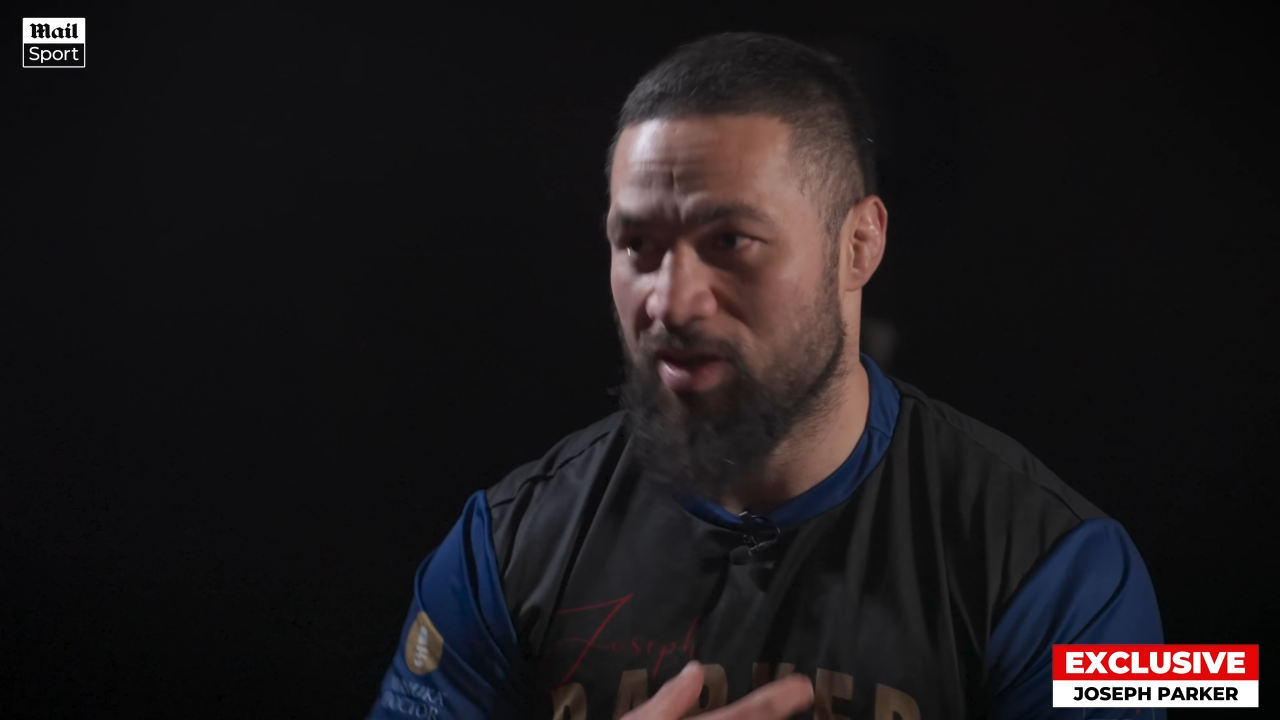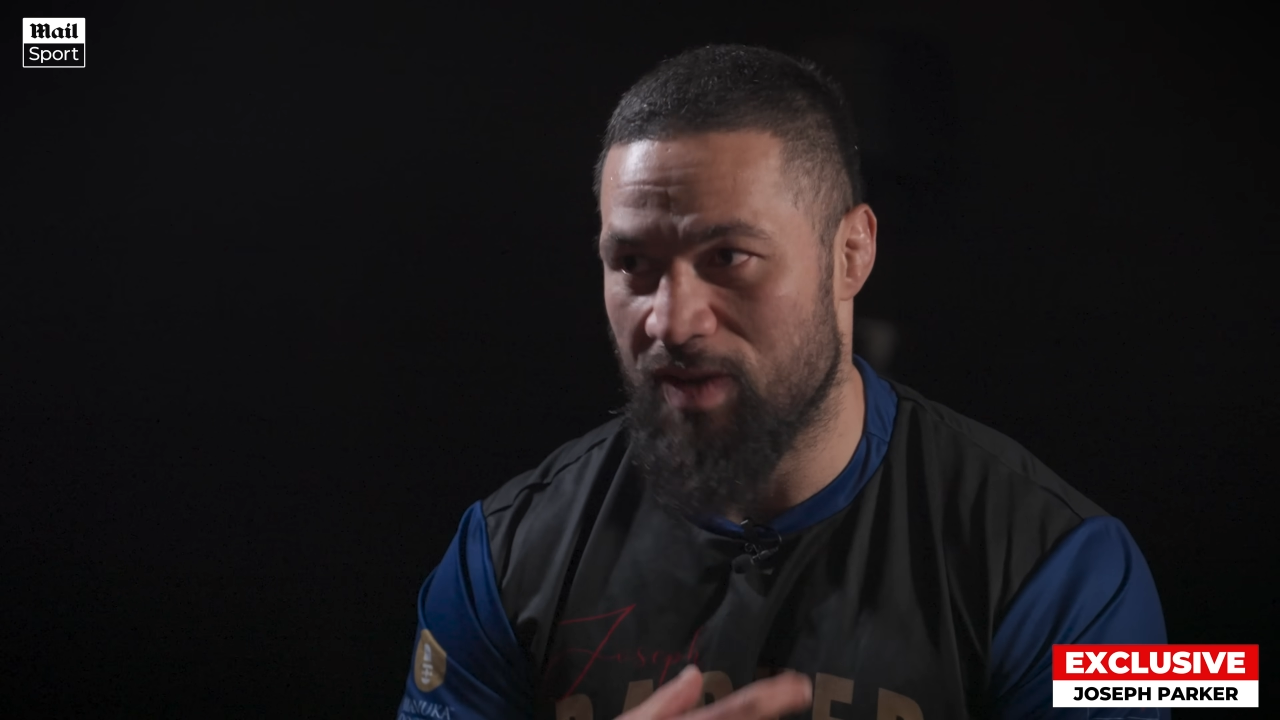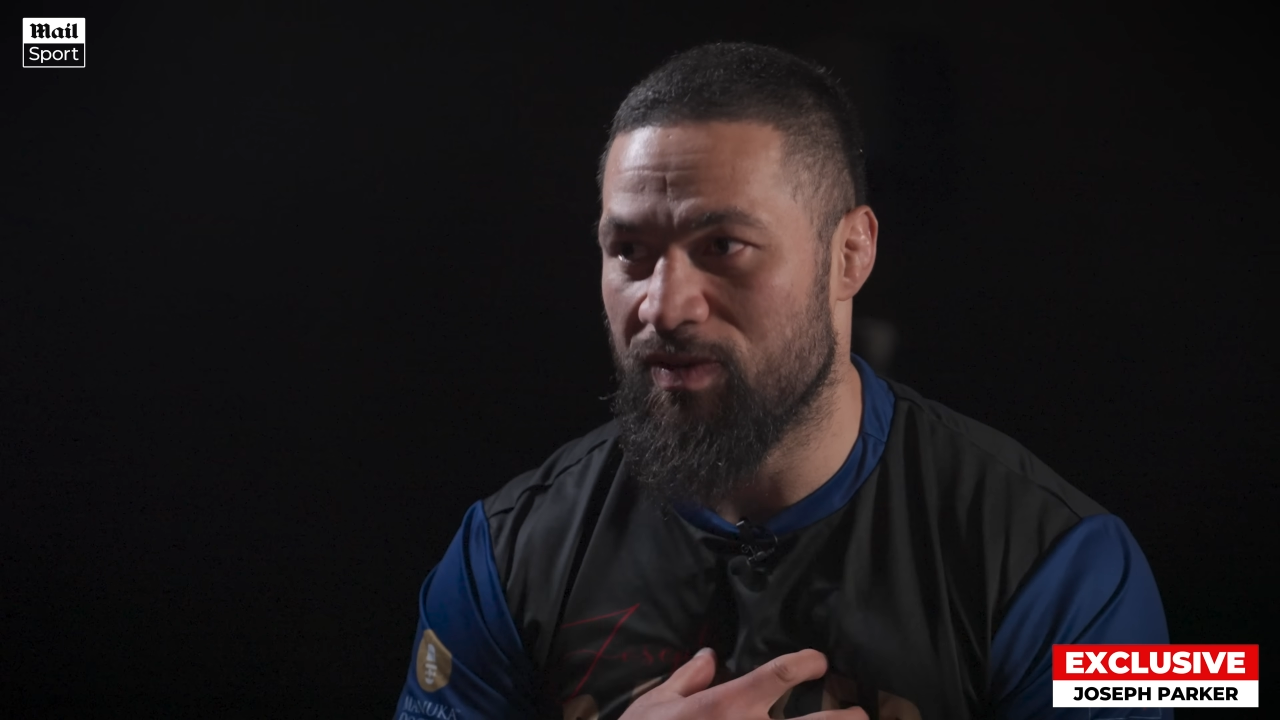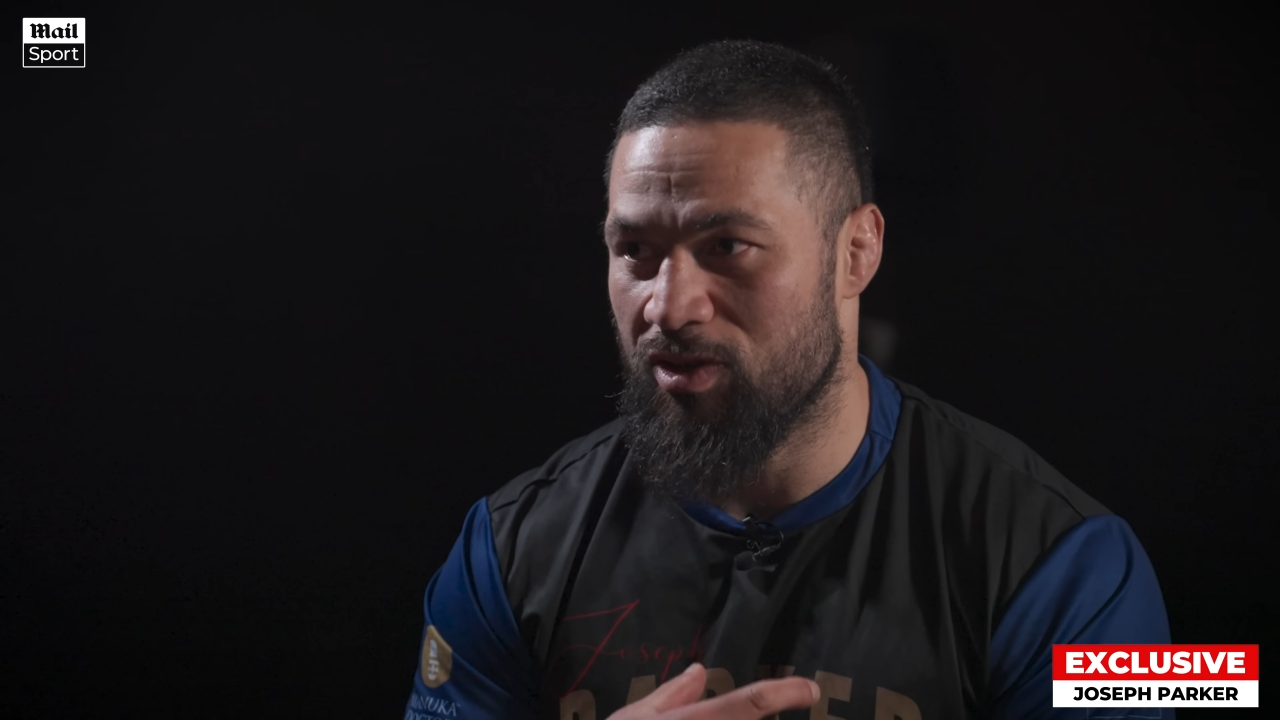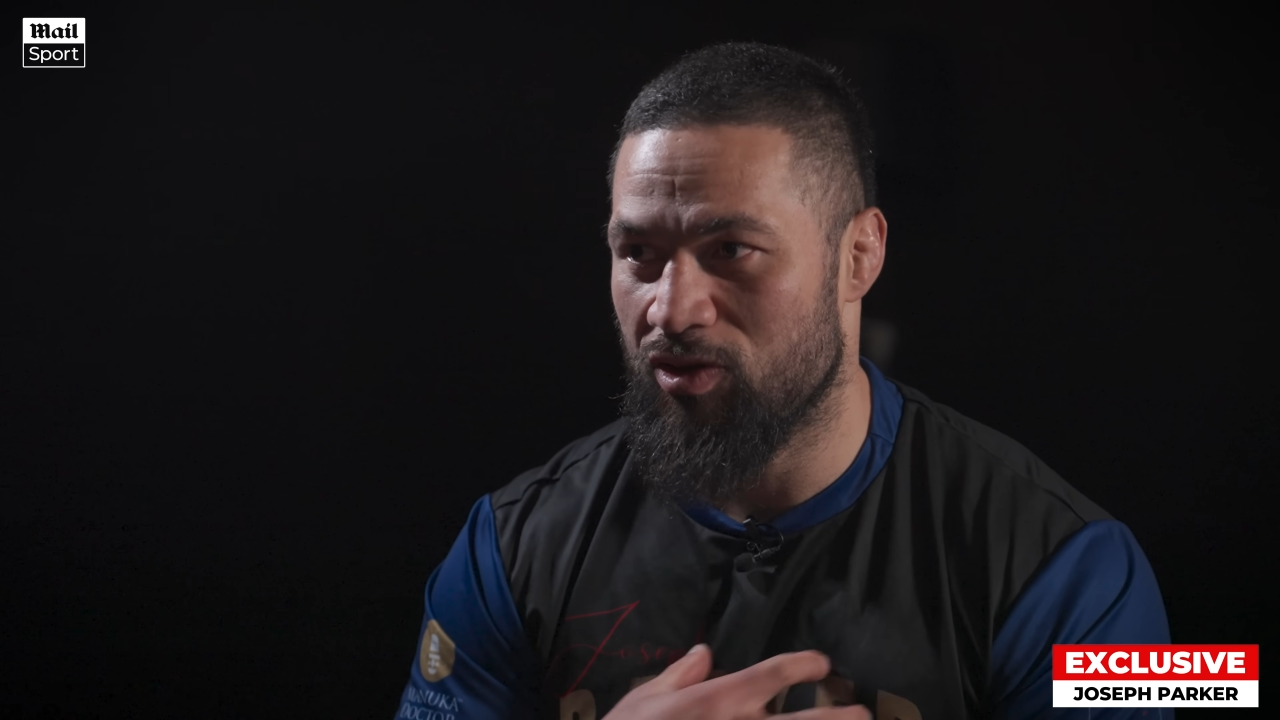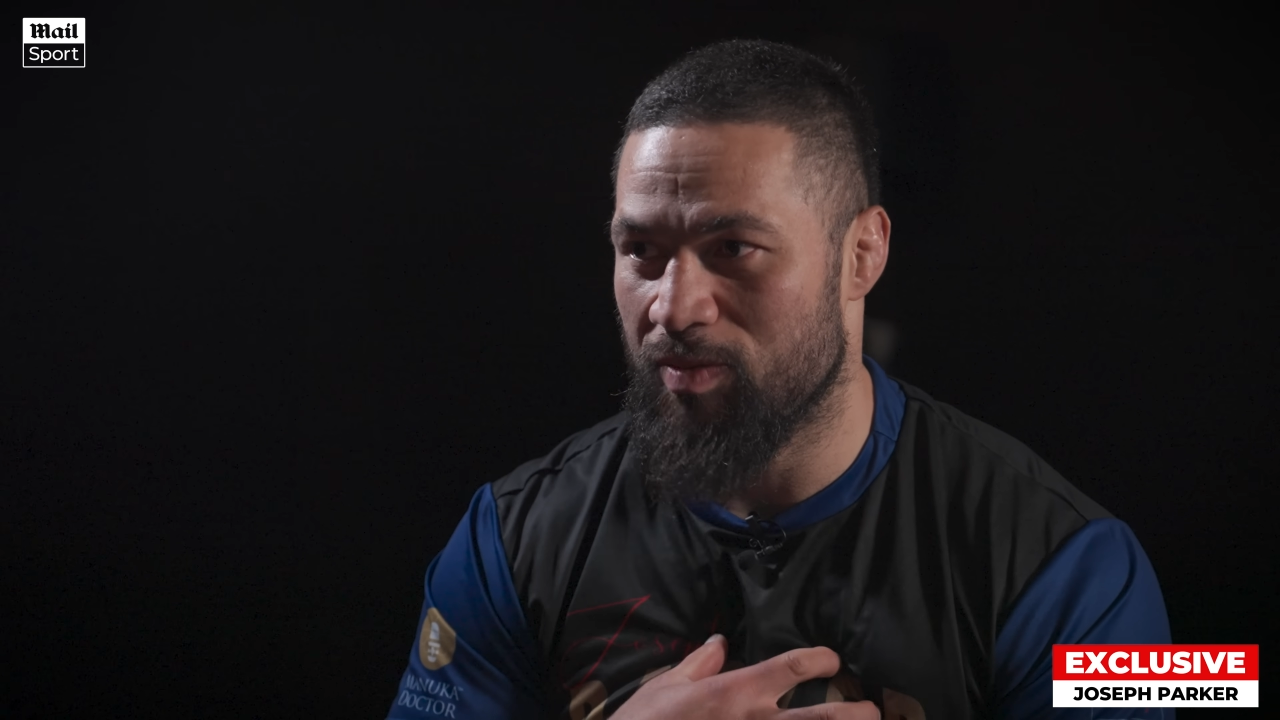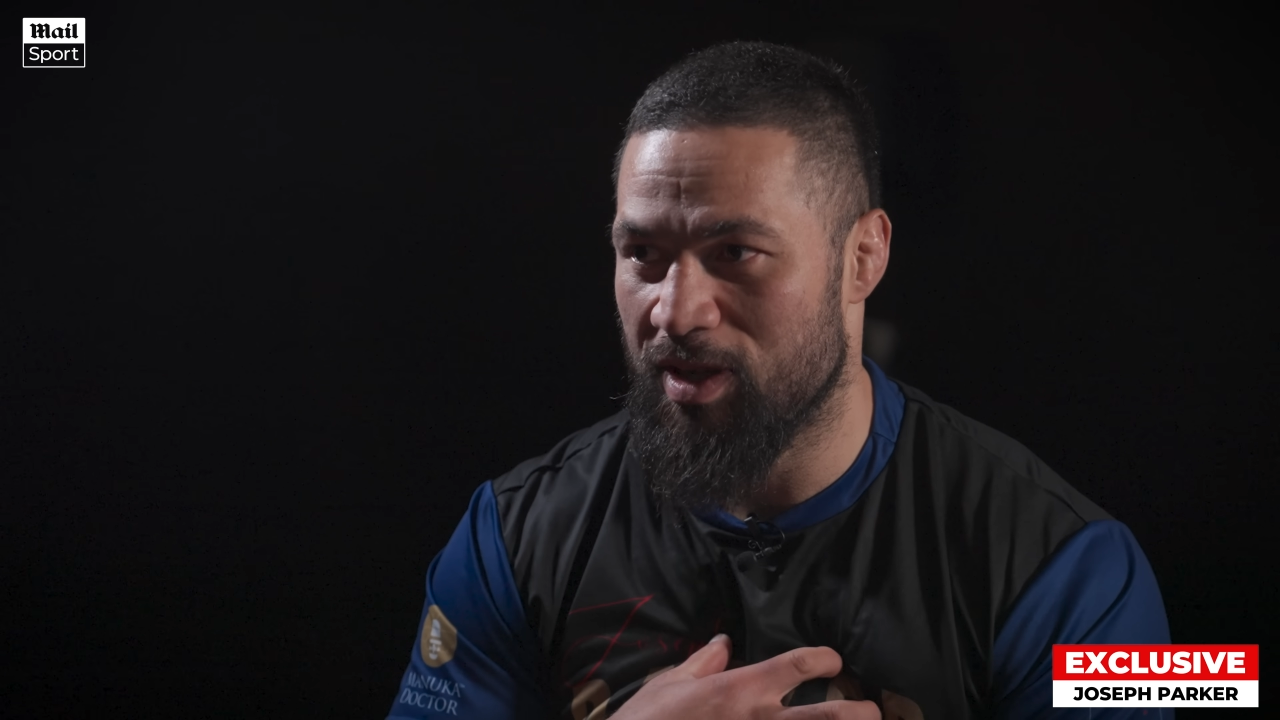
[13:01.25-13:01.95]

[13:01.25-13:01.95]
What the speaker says: to live the dream